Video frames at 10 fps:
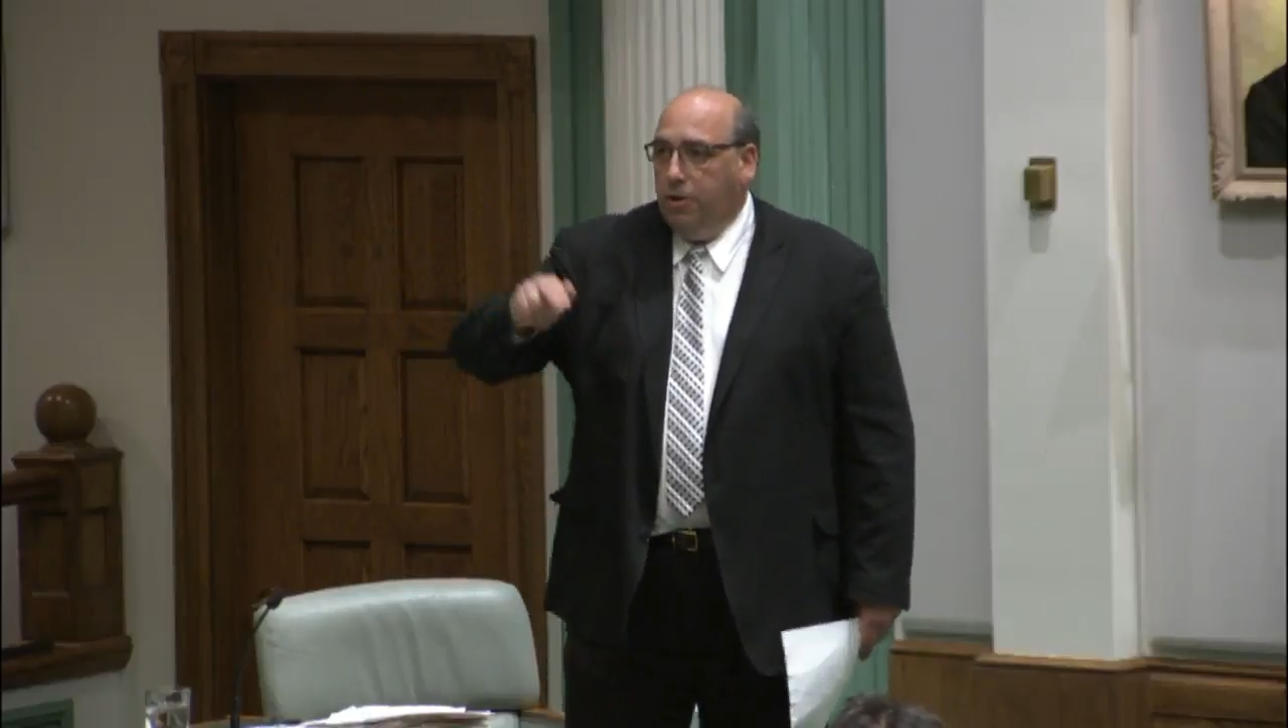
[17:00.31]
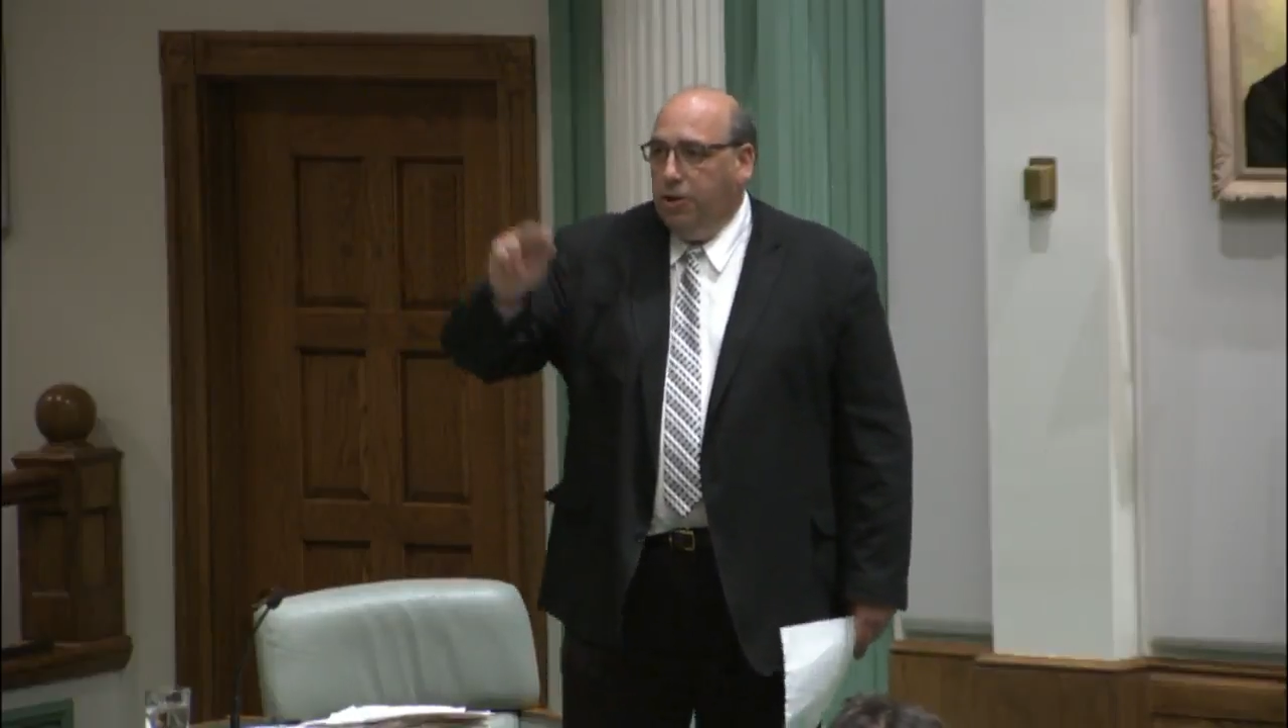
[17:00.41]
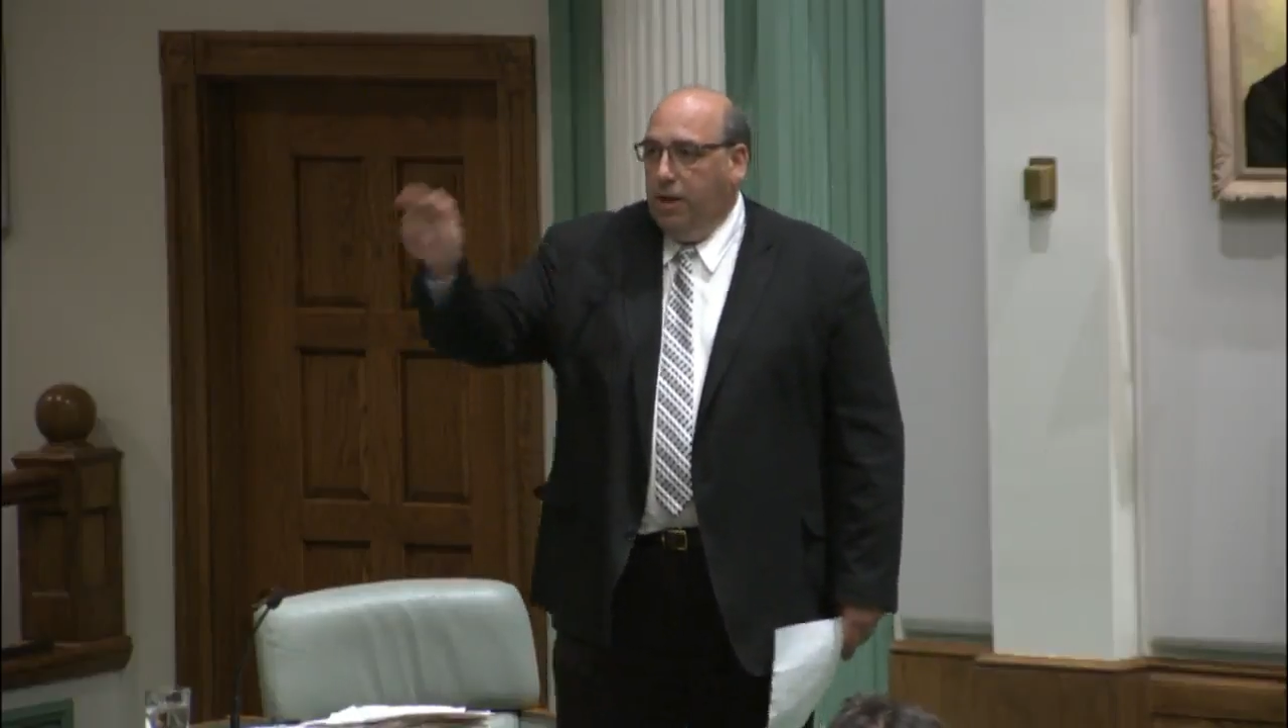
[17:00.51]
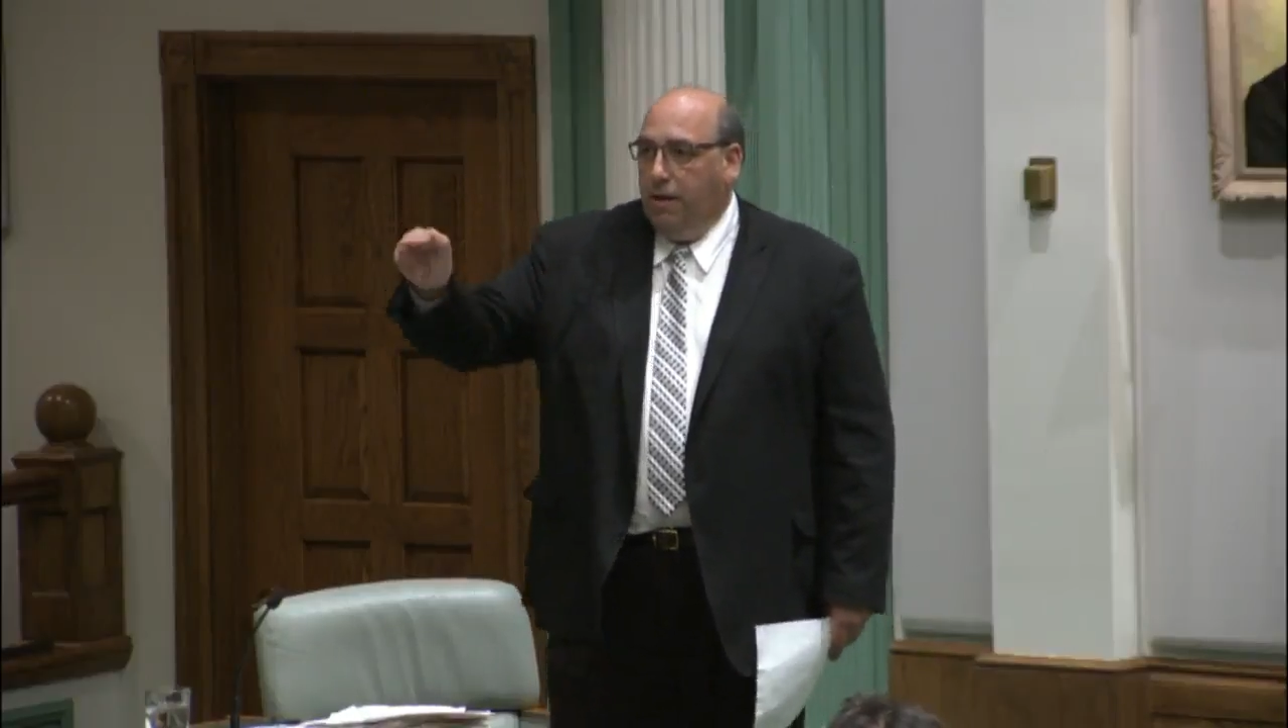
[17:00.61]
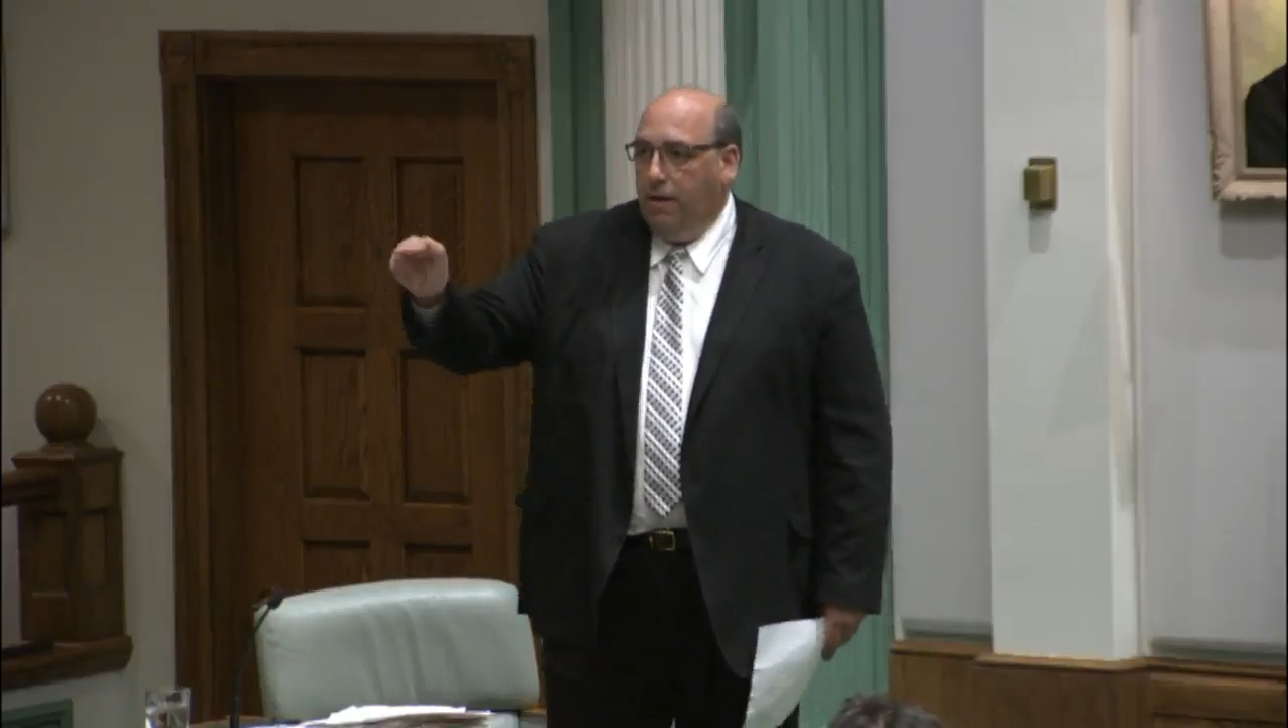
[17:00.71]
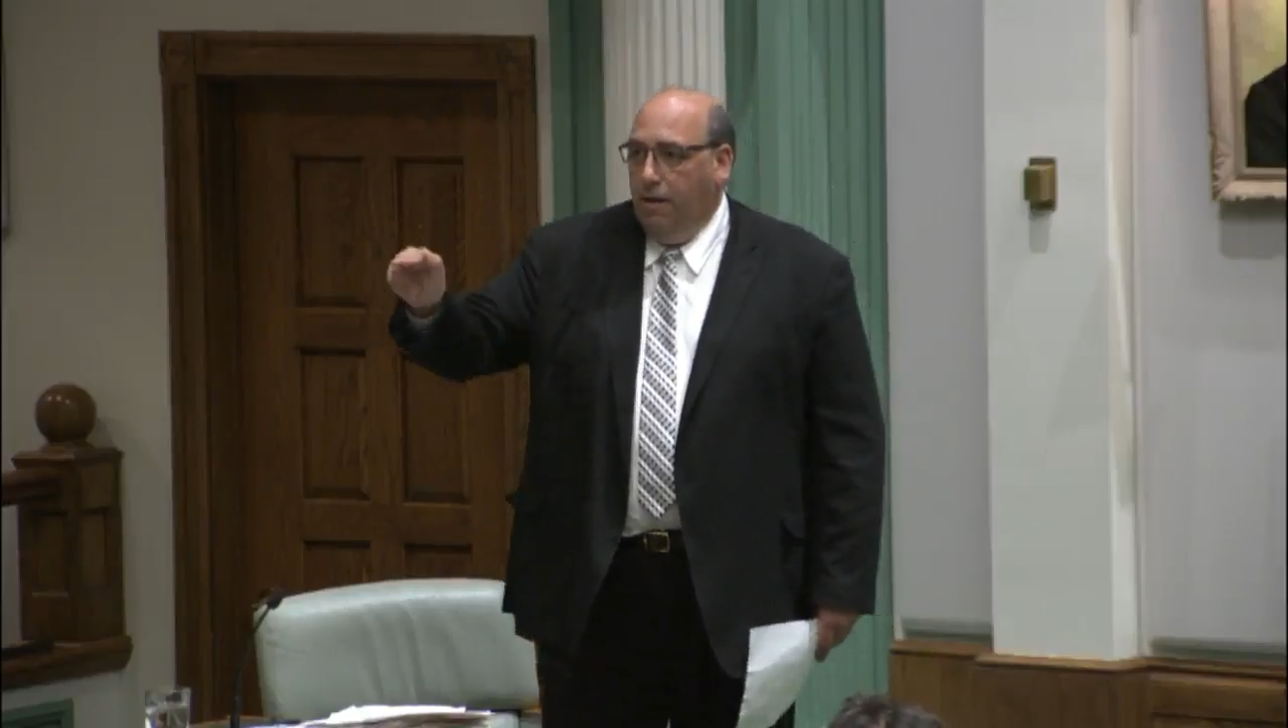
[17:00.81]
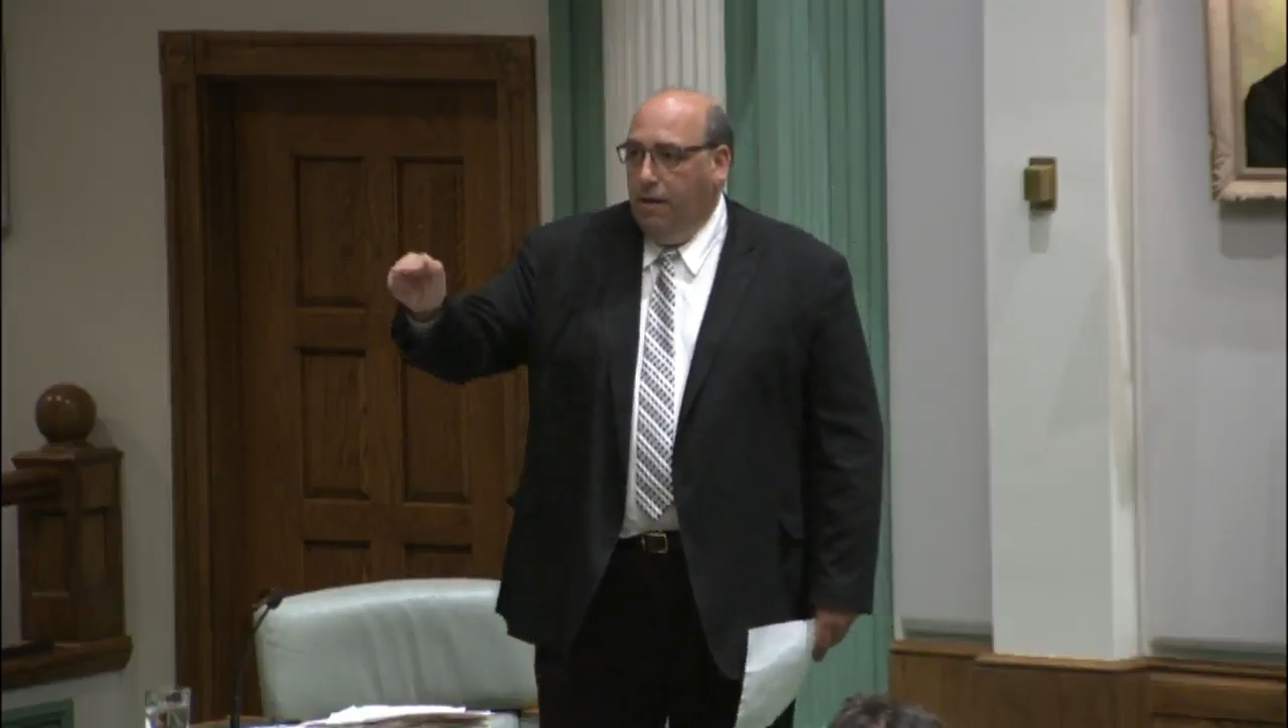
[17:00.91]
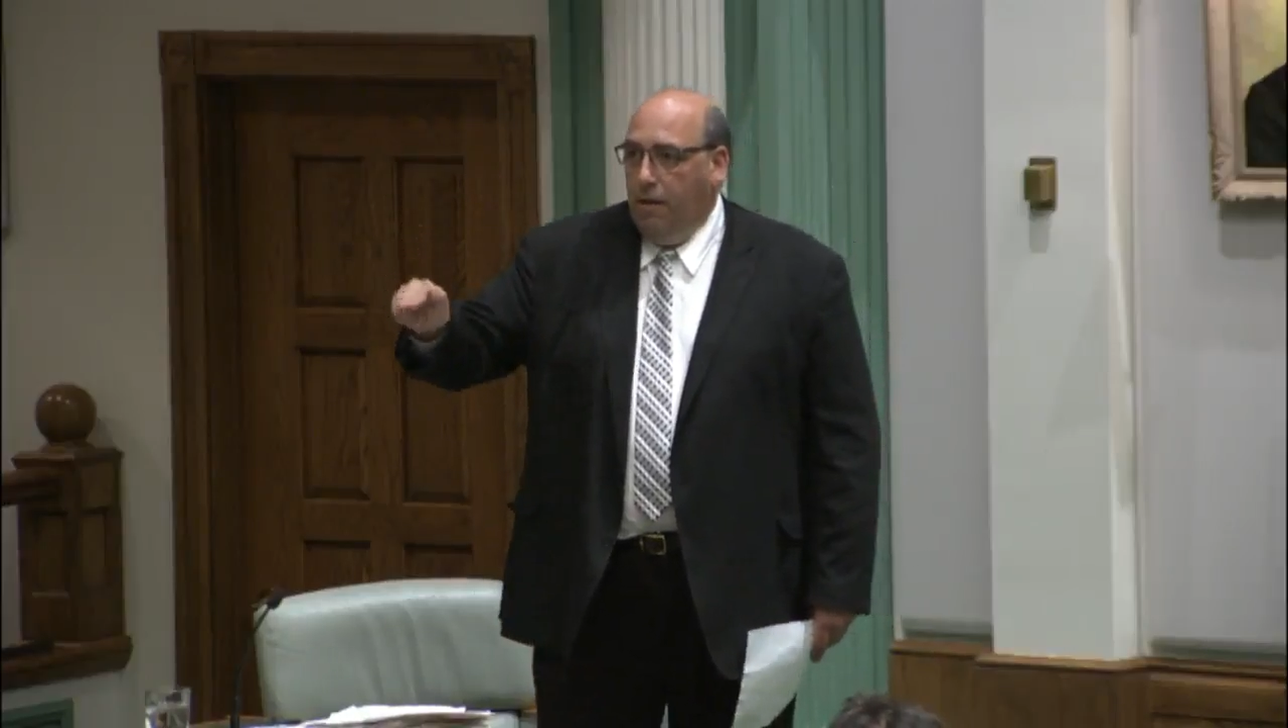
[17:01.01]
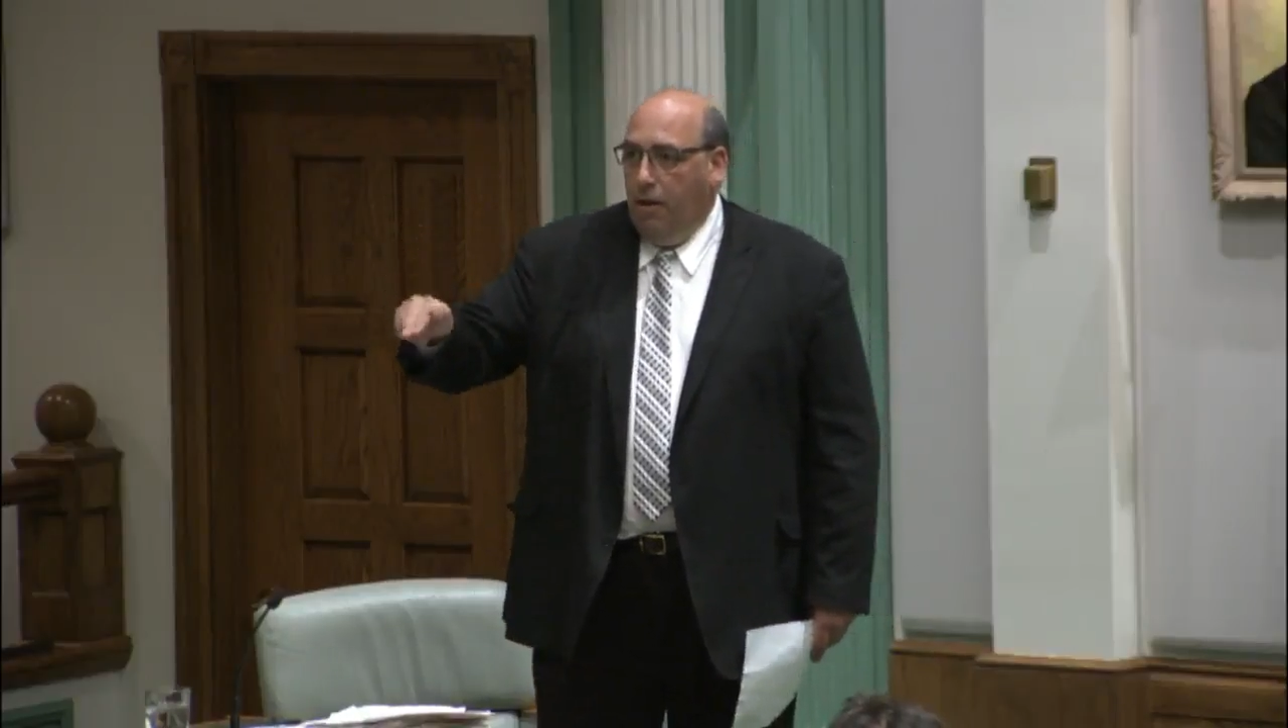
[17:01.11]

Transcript: share